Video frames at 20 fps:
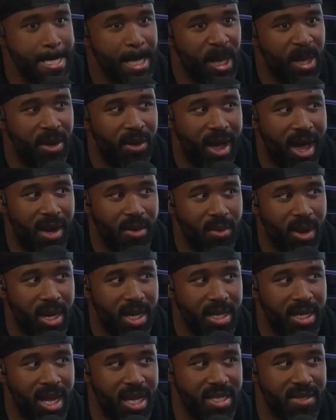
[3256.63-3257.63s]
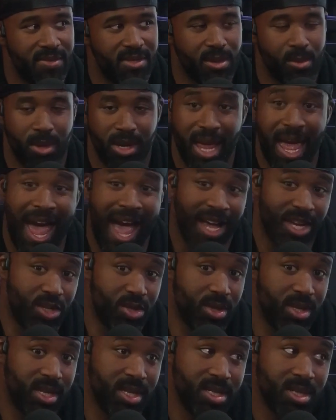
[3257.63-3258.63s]
you know, how to recognize if someone
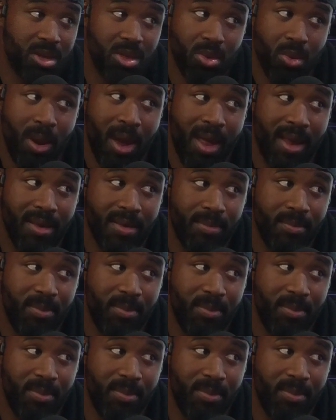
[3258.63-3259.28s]
actually is a threat